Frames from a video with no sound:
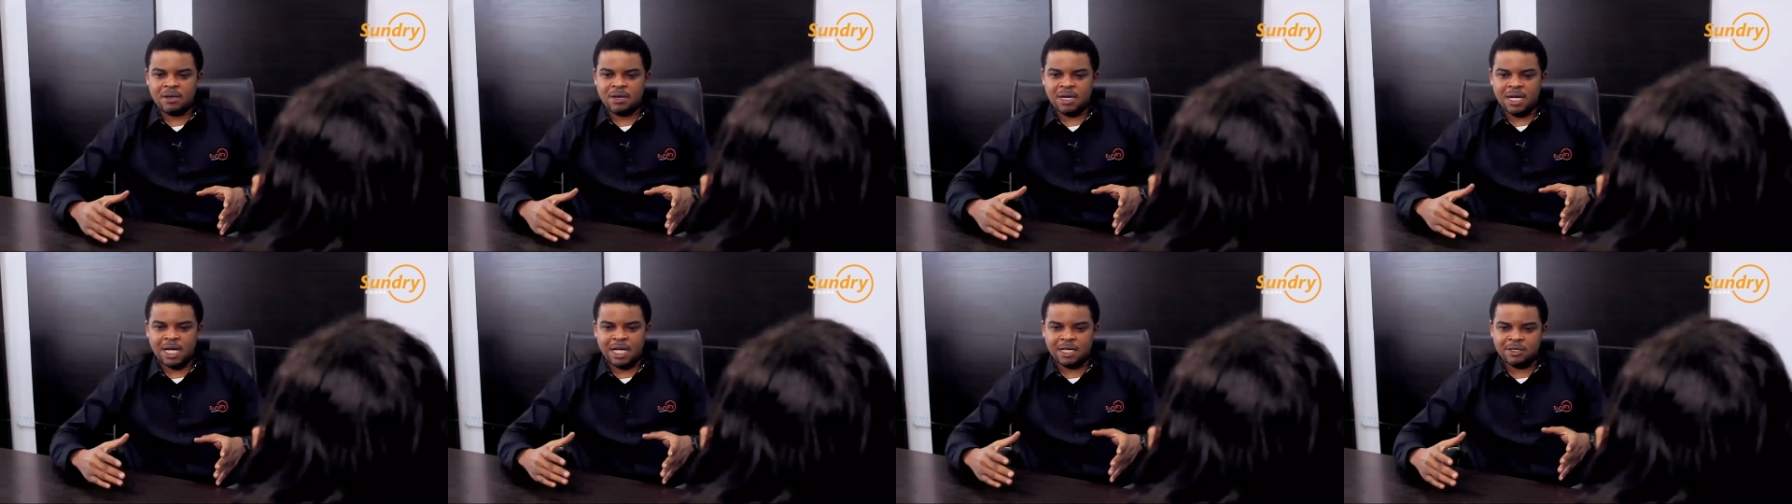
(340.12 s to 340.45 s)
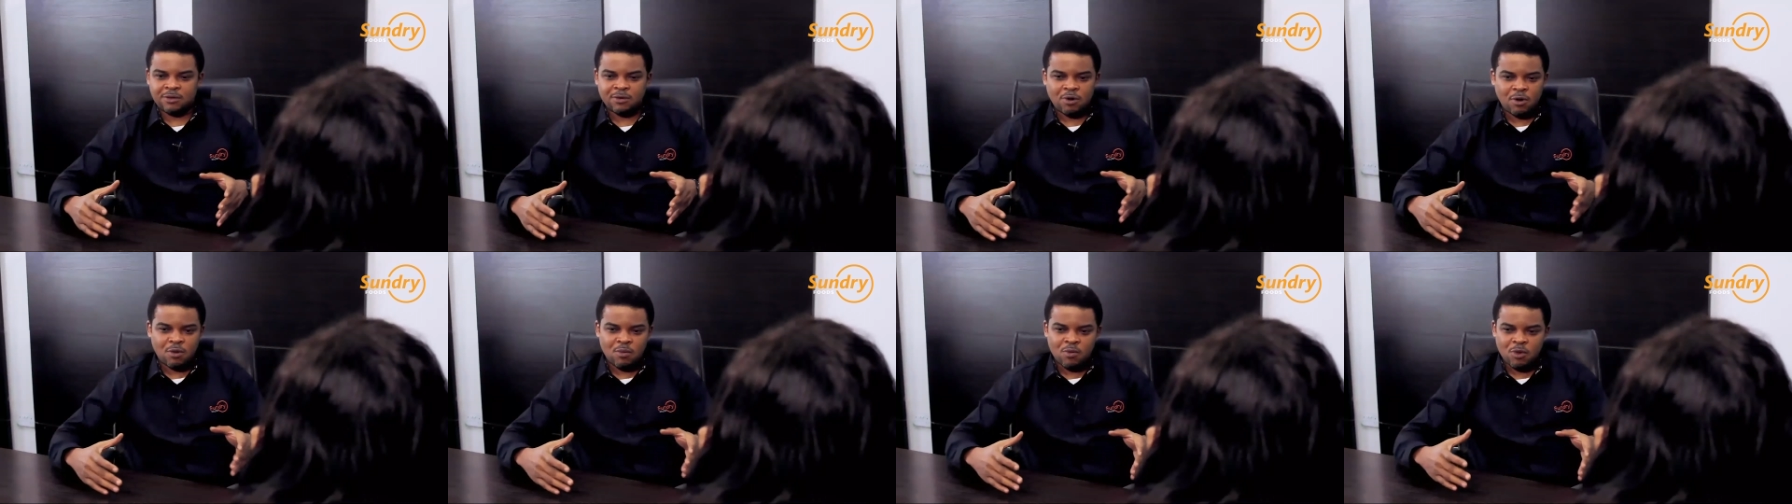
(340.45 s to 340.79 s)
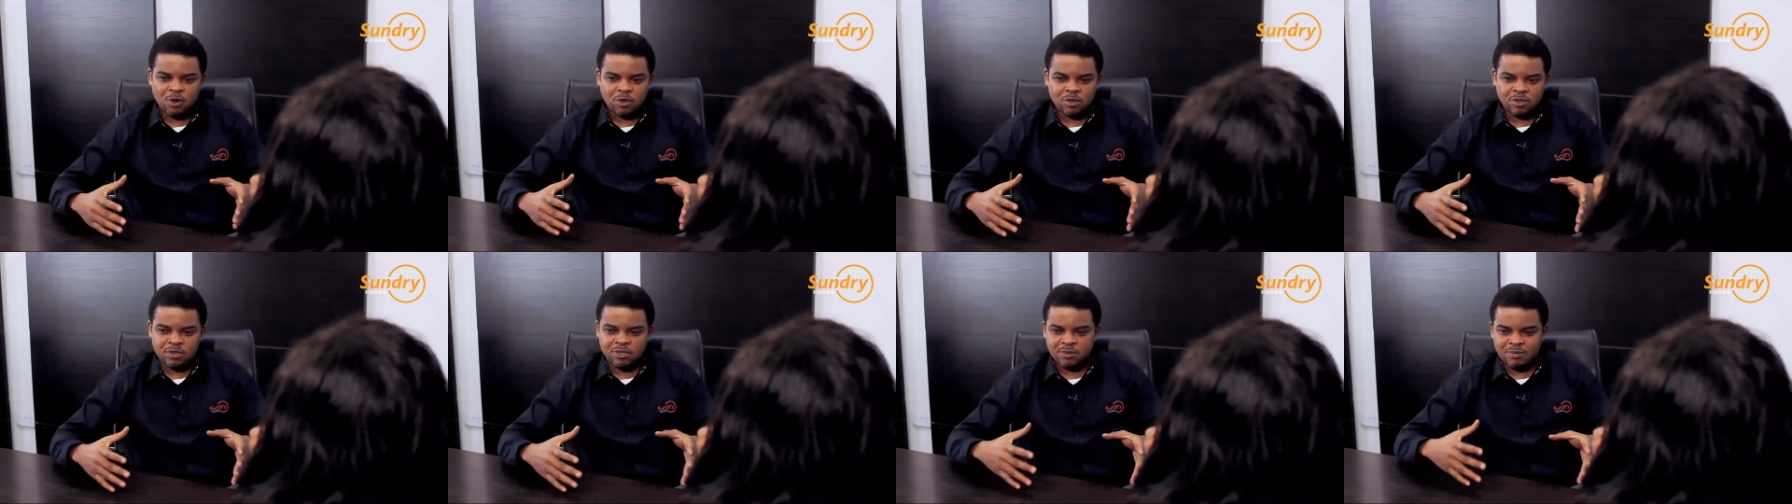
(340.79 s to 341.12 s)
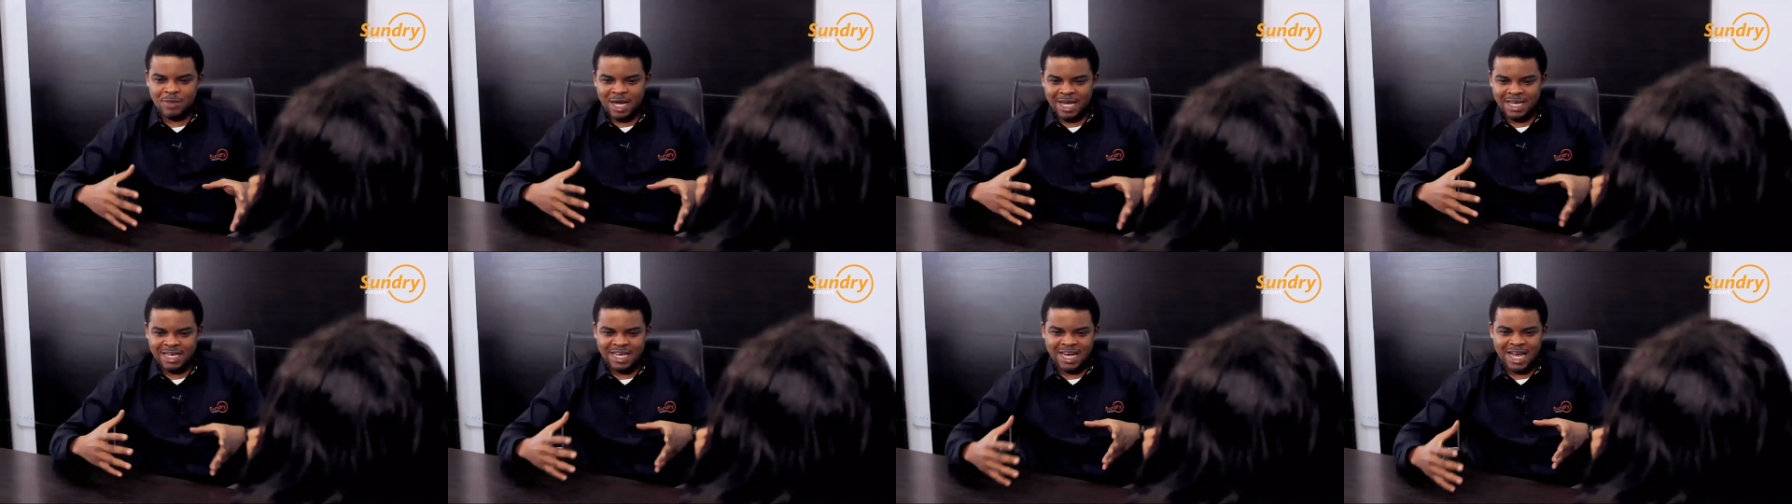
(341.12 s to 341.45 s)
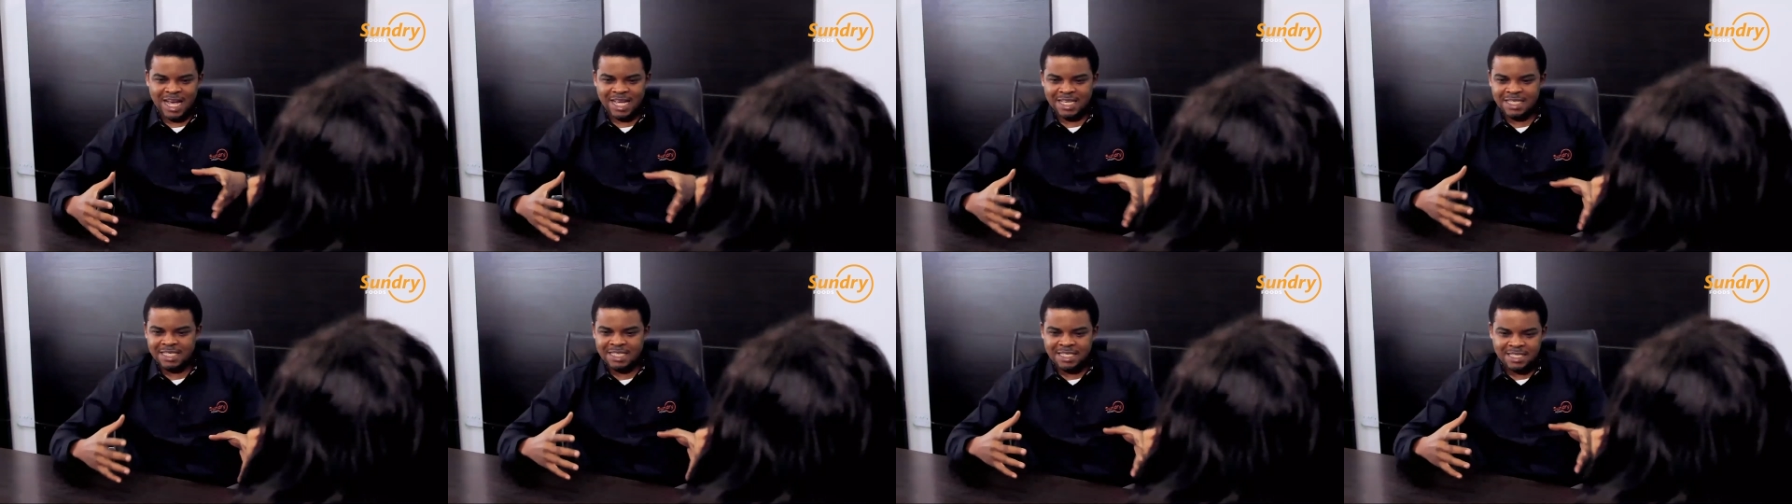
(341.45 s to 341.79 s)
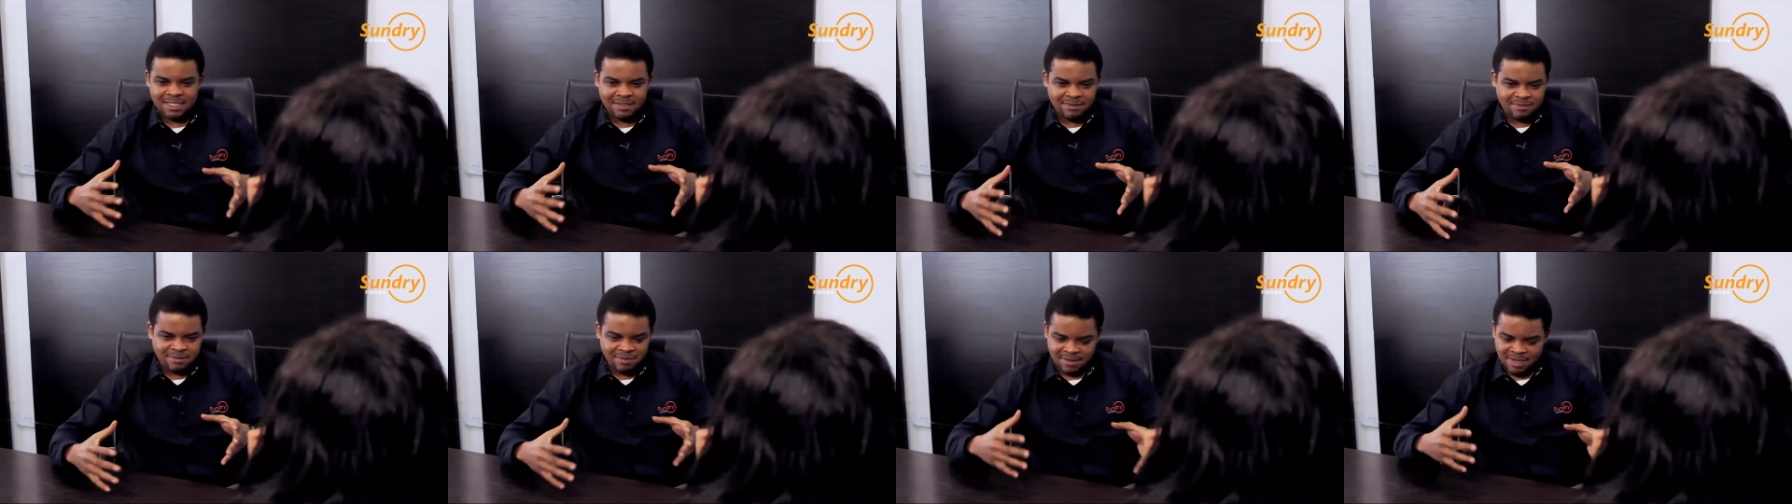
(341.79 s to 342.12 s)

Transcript: at almost my ninth